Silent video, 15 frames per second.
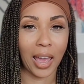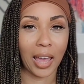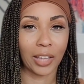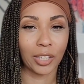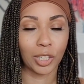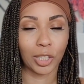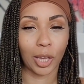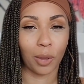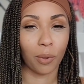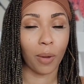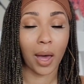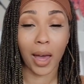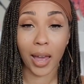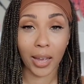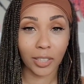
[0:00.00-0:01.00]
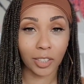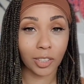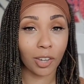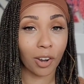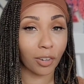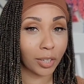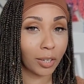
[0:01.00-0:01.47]
And so I
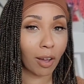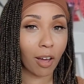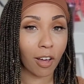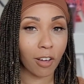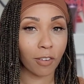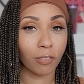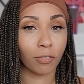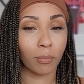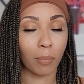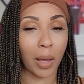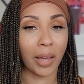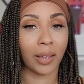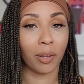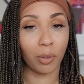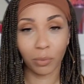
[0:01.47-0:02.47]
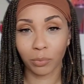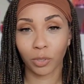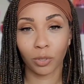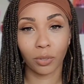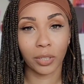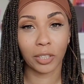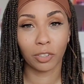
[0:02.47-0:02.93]
started off my
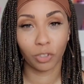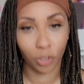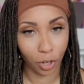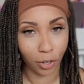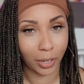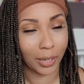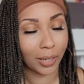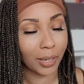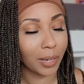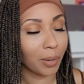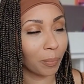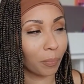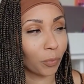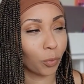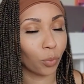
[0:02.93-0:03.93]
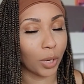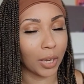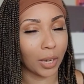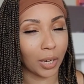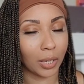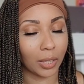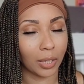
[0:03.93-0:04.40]
homeschooling journey
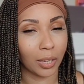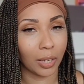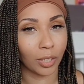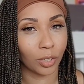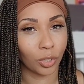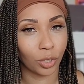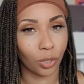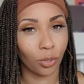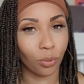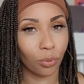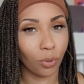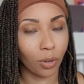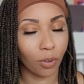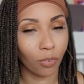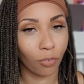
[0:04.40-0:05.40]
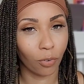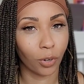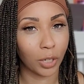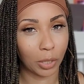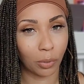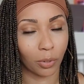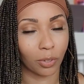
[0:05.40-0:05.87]
with two 4
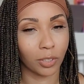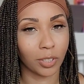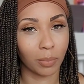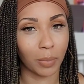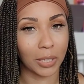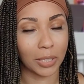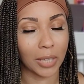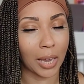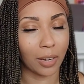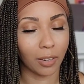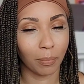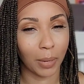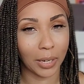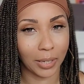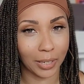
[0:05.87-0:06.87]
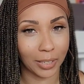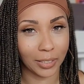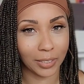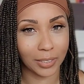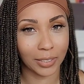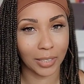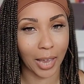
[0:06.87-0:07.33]
year olds, my son and my
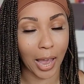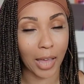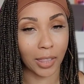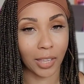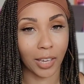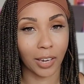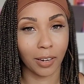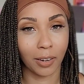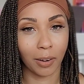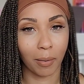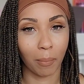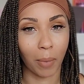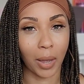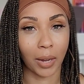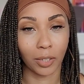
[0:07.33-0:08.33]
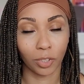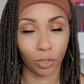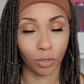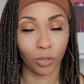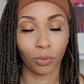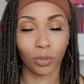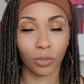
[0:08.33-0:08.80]
niece, and then my
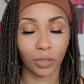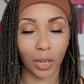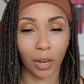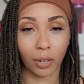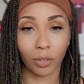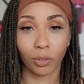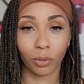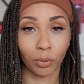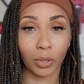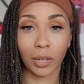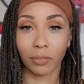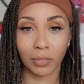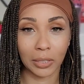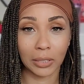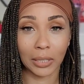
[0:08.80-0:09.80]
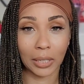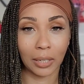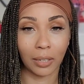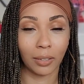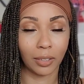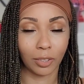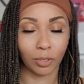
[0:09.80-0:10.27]
2 year old daughter who loved to sit
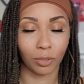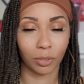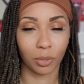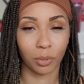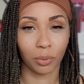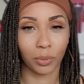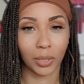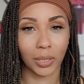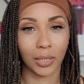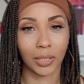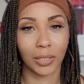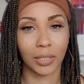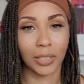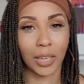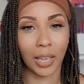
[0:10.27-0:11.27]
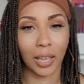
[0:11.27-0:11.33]
in and do school with us,